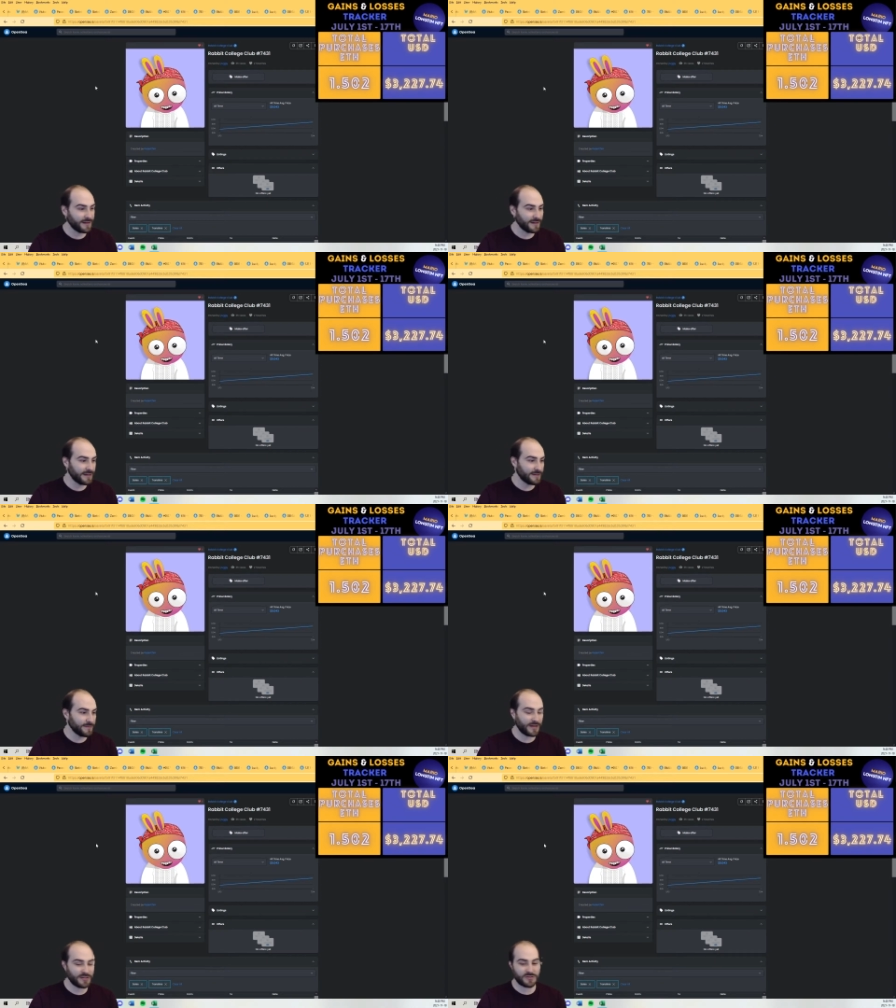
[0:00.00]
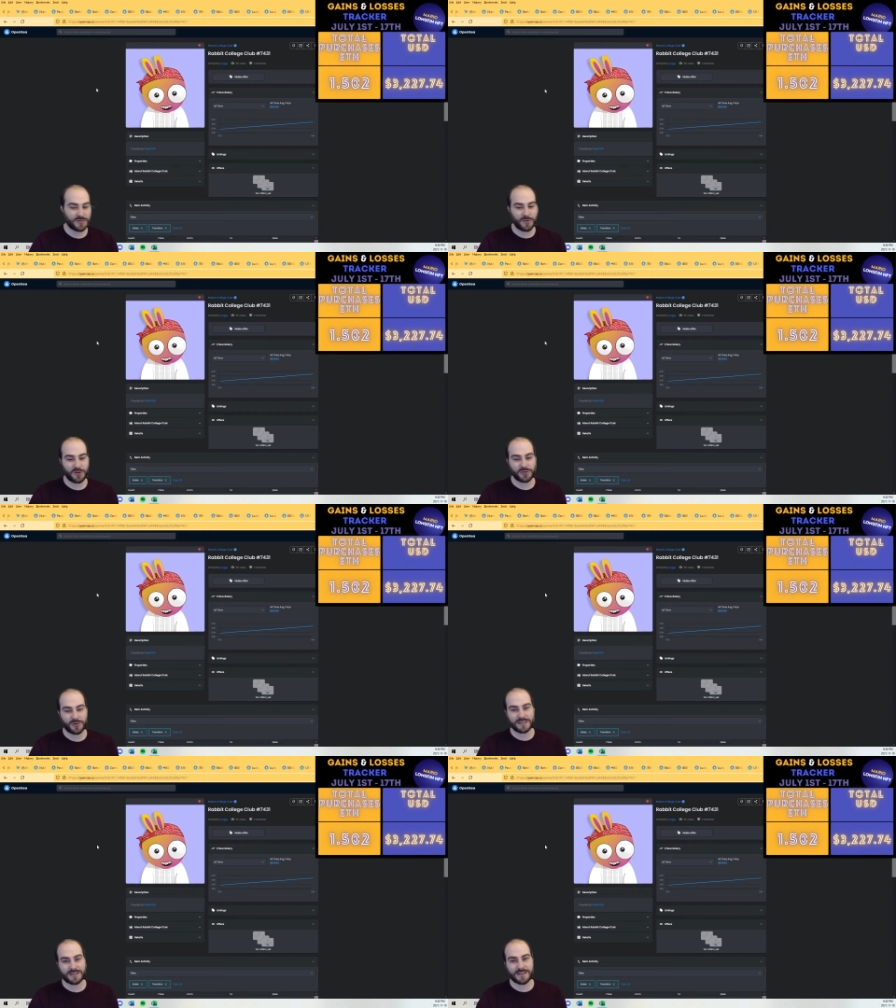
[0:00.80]
Mind you, some of the
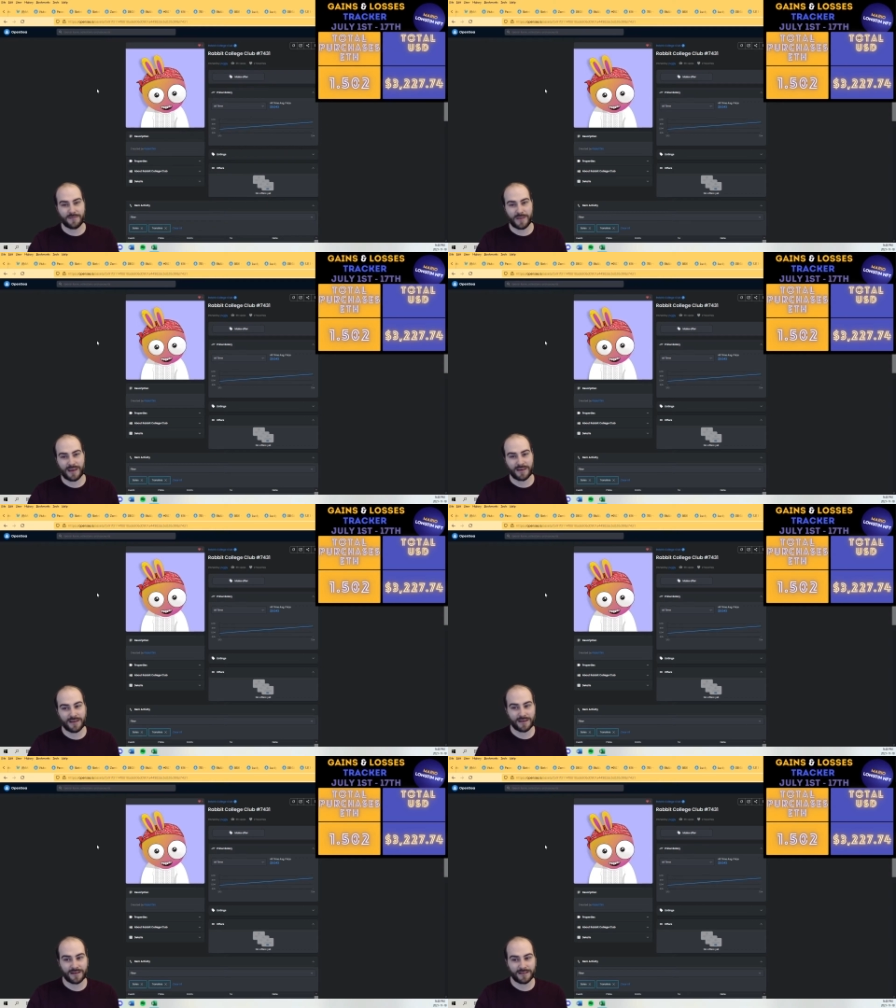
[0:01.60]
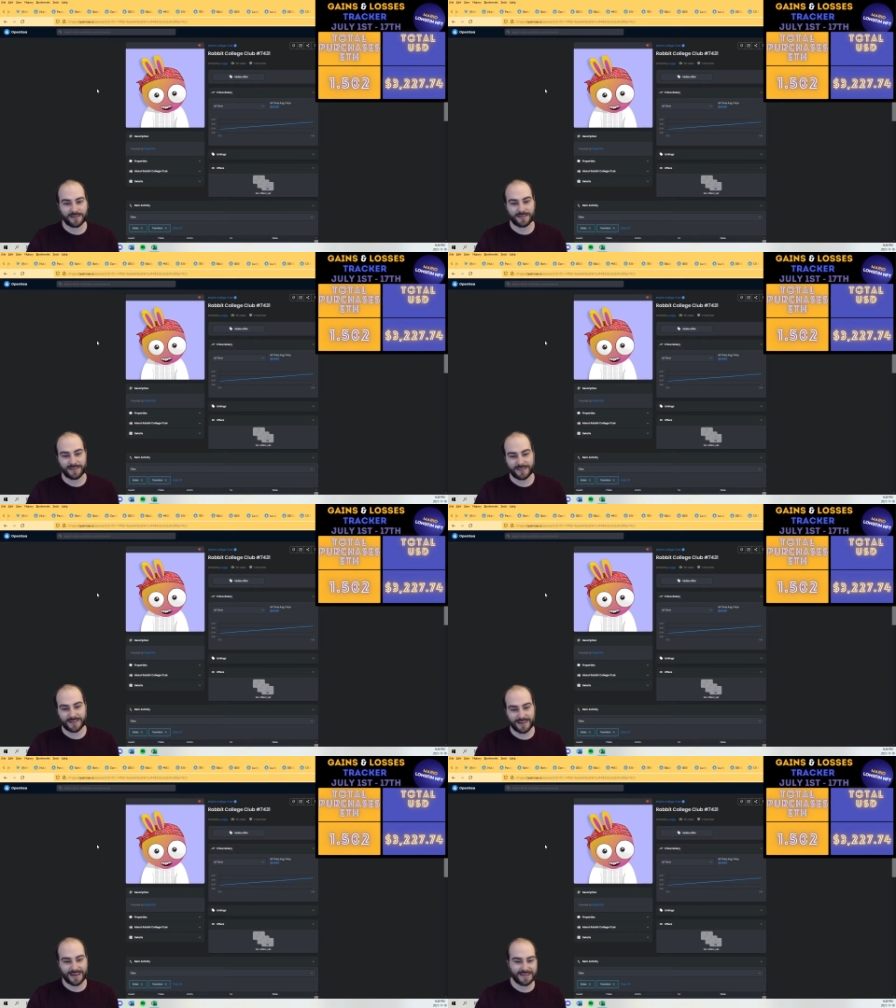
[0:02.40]
choices they made
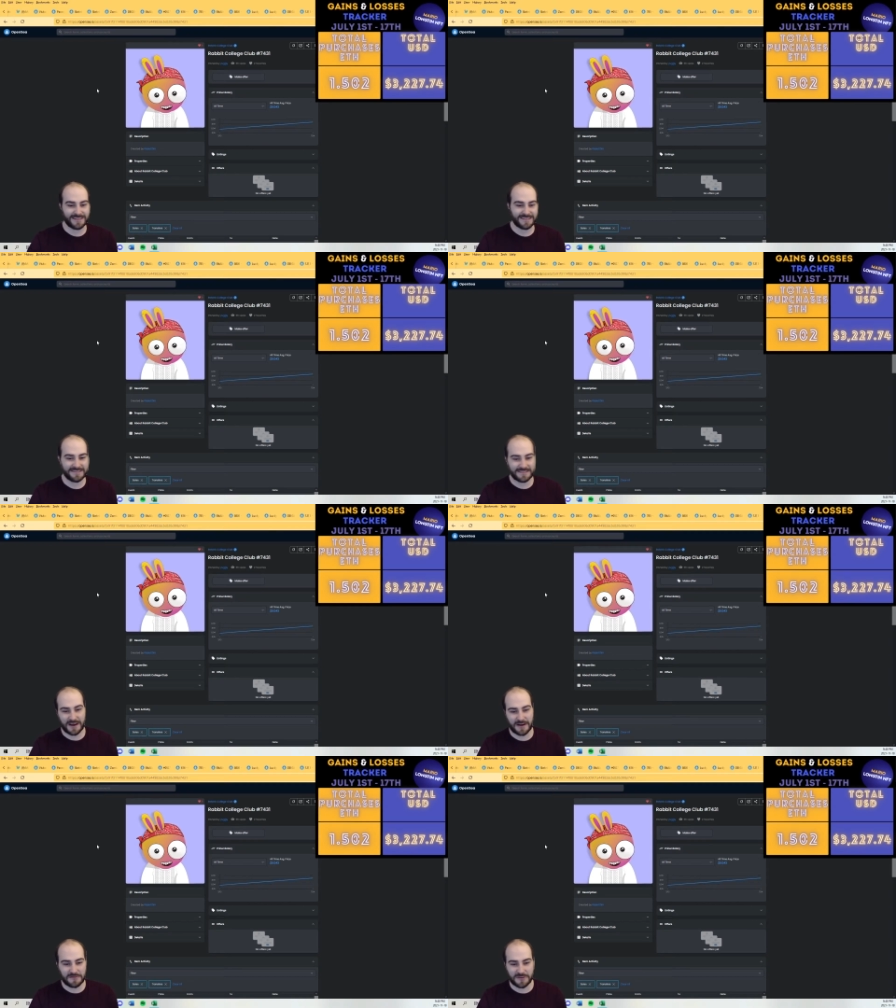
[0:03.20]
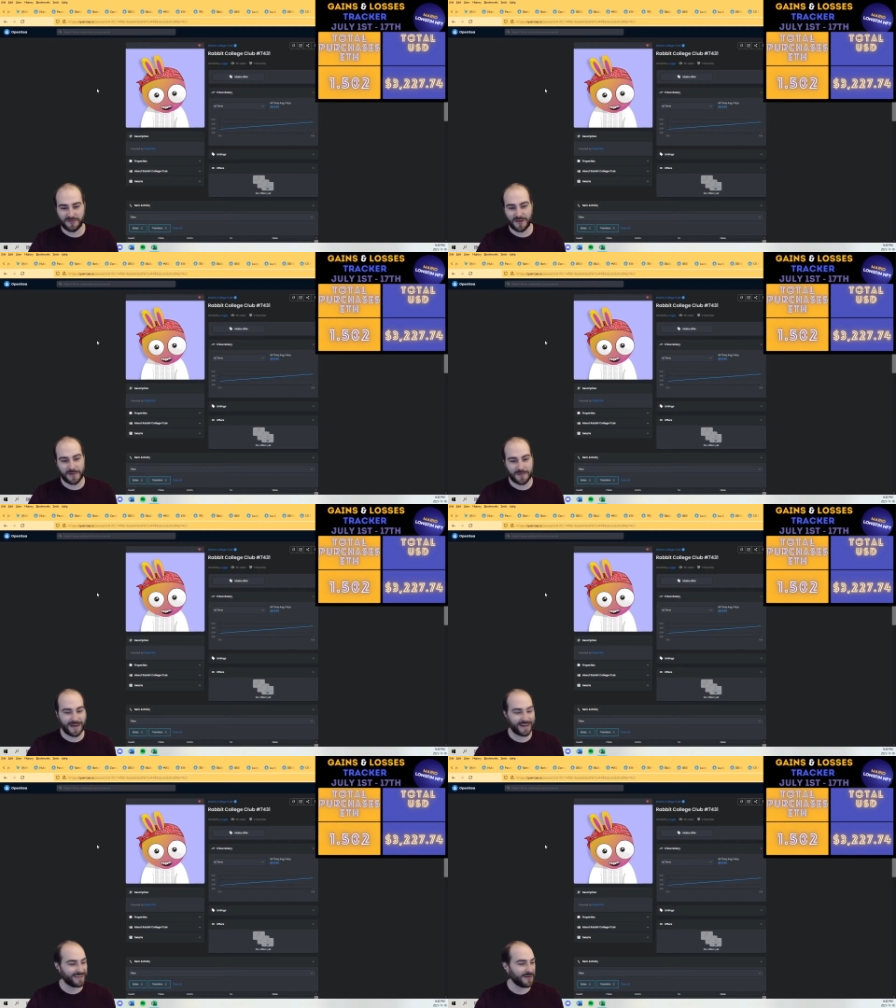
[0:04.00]
and kind of flip flopping back,
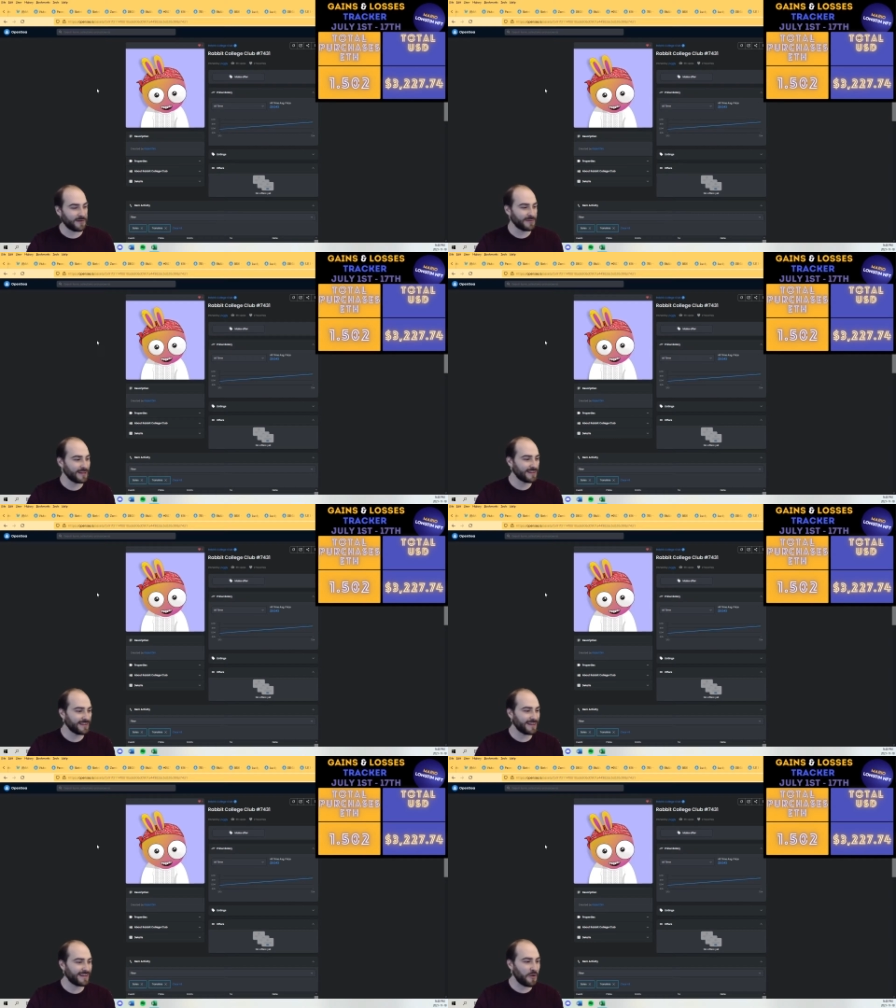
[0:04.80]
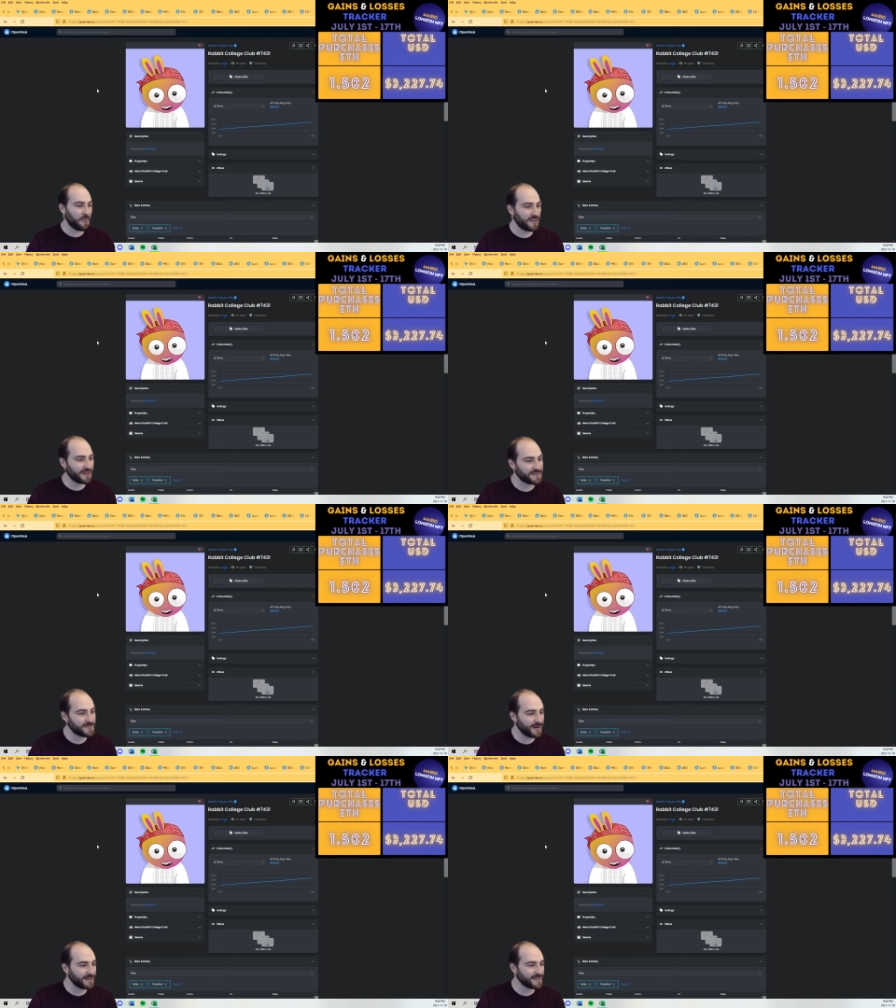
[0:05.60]
that didn't help things.
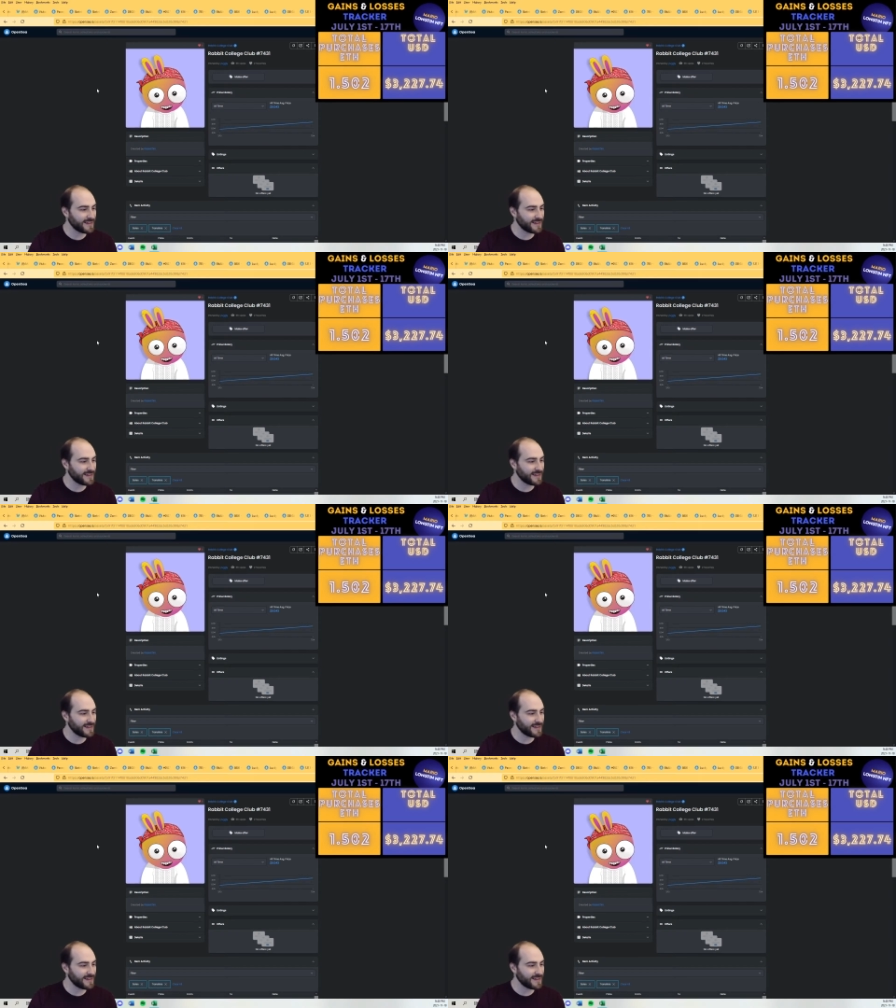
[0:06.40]
But